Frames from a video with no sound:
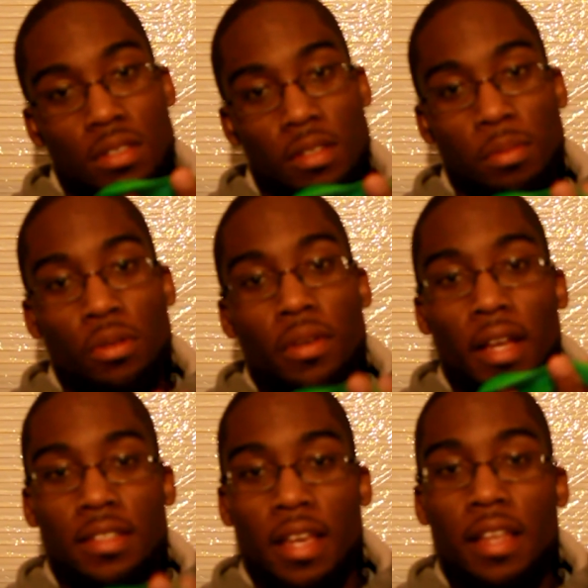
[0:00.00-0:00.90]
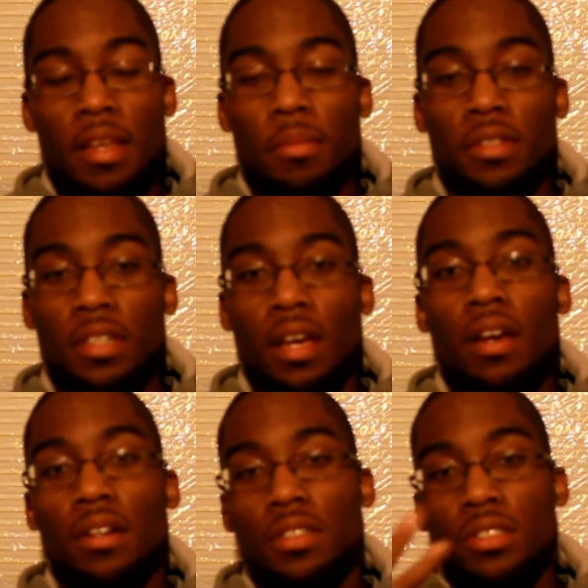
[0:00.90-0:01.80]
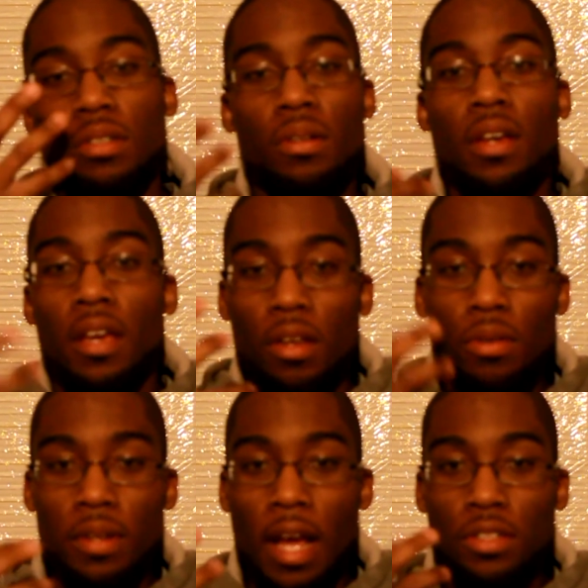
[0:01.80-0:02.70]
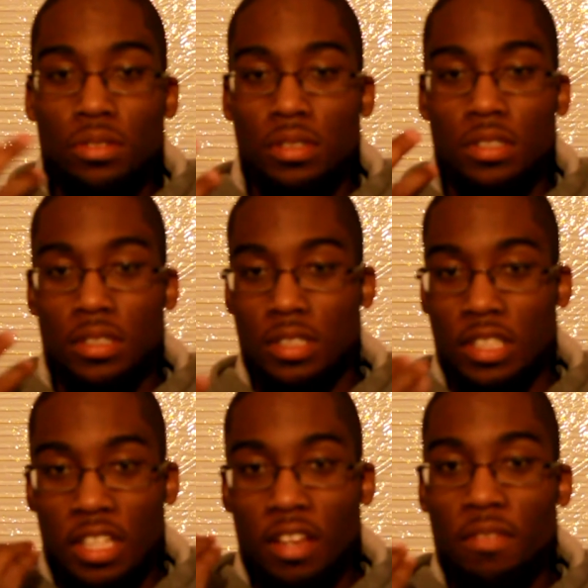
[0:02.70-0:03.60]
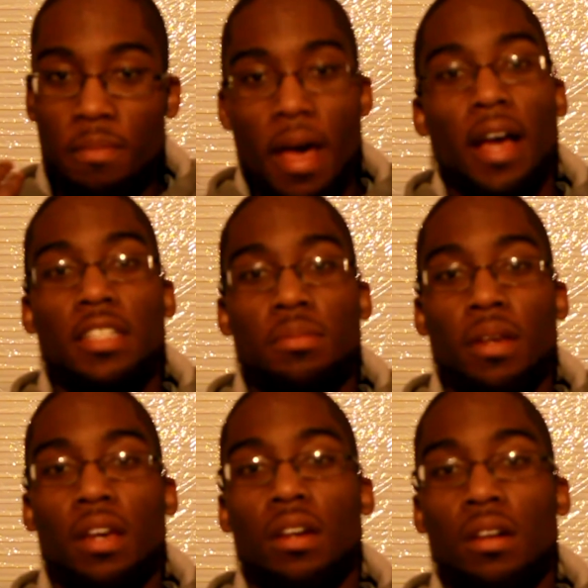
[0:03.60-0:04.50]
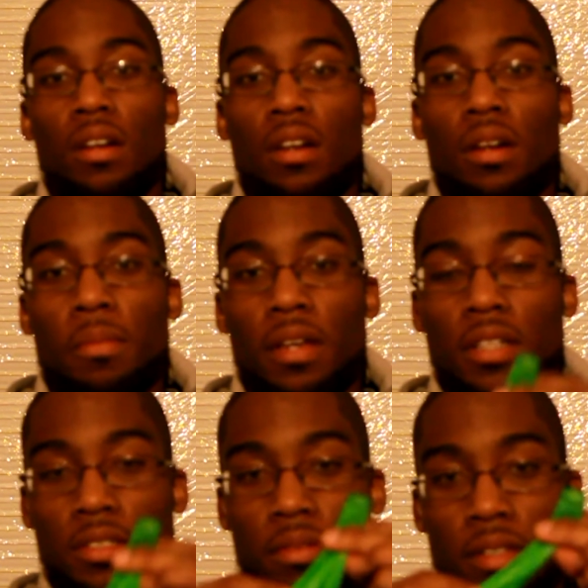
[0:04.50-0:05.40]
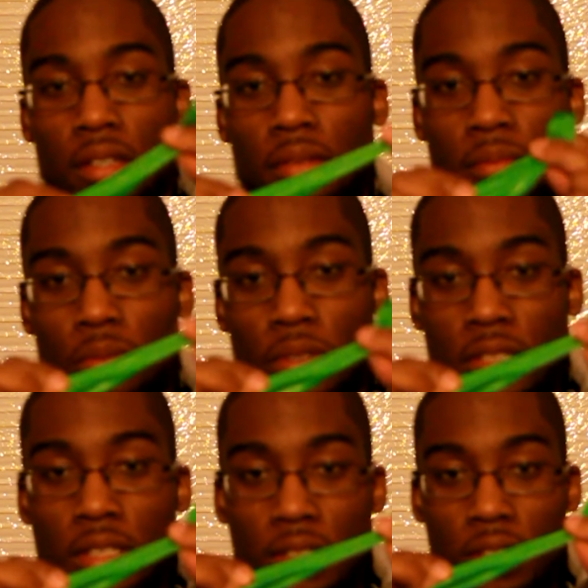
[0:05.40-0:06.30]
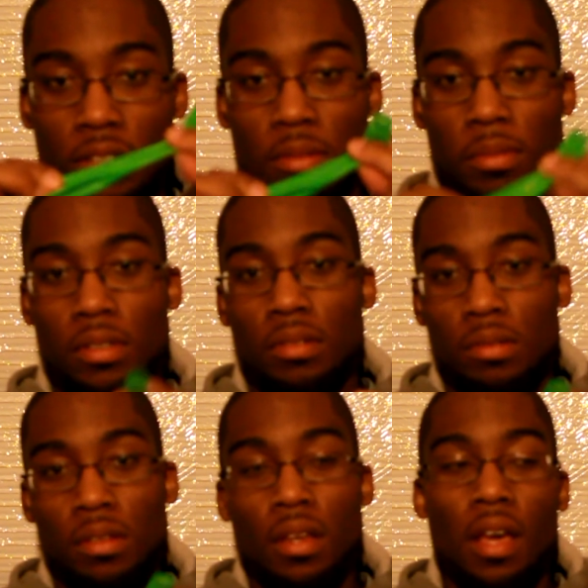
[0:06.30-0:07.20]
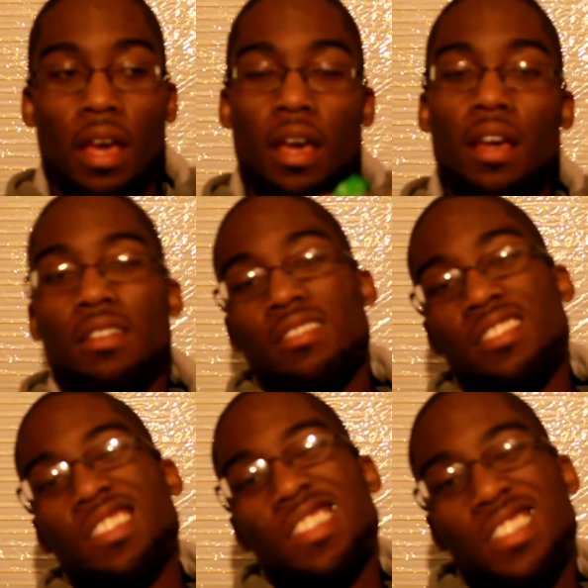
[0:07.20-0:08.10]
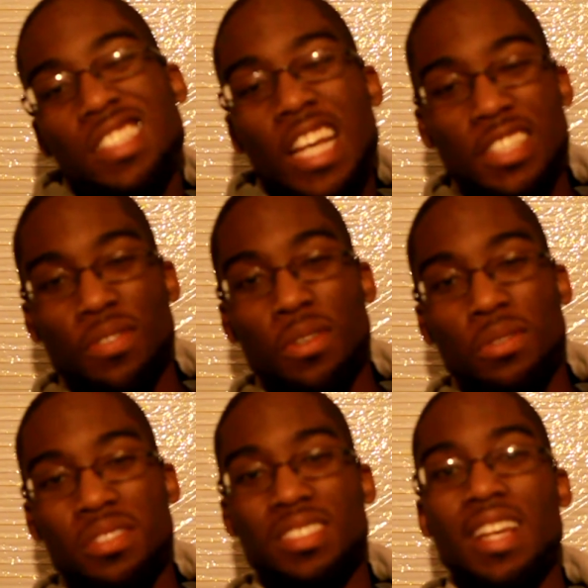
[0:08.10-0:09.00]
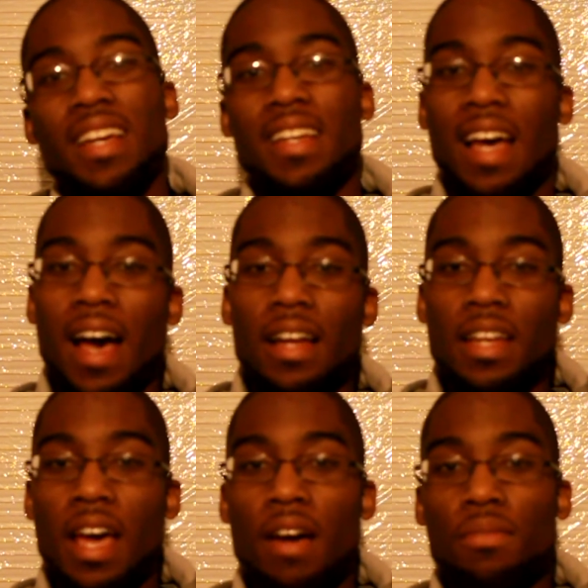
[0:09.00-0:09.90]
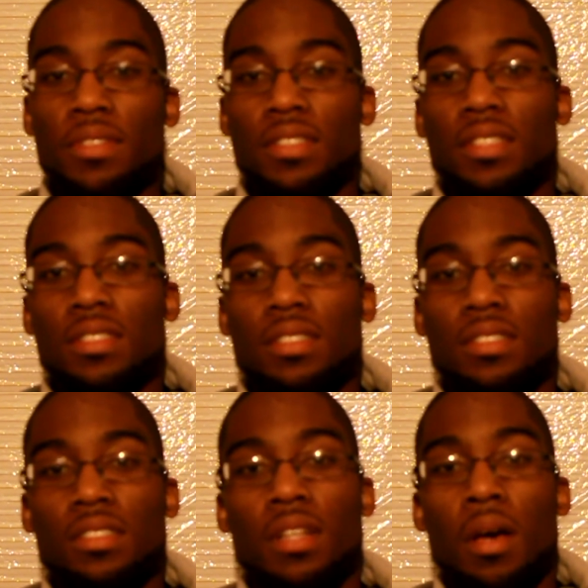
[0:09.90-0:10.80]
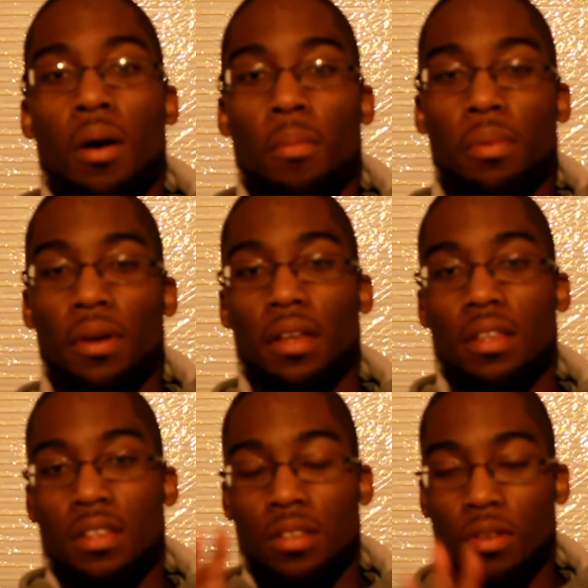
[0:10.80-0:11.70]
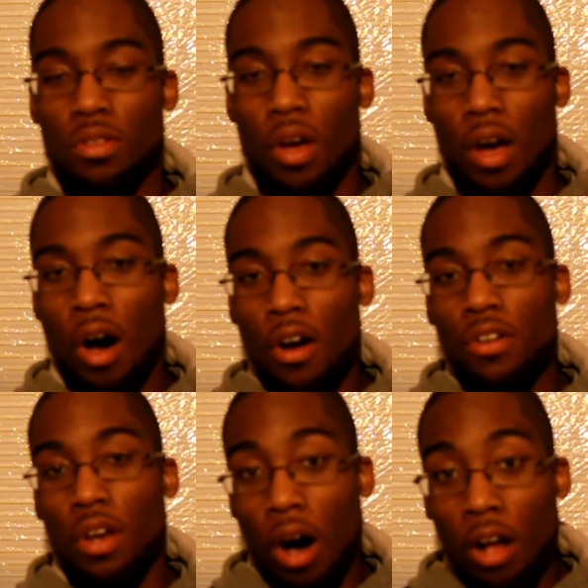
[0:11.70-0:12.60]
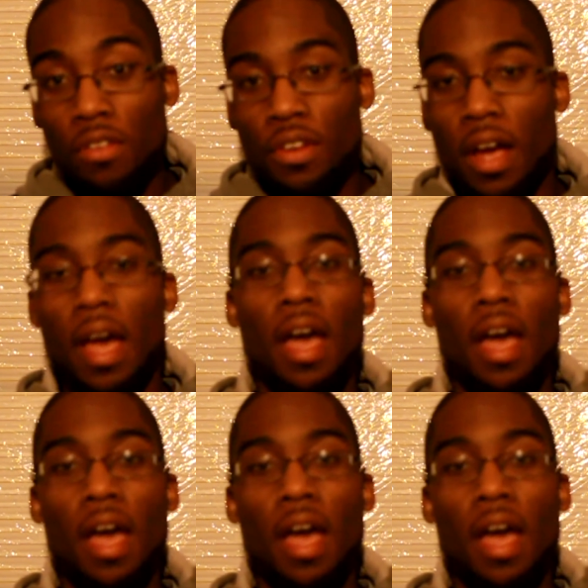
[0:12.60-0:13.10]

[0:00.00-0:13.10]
the balloon can't take that much air, so it'll naturally just give back some air because of the resistance of the balloon. And saxophones, they kind of have resistances, but all of your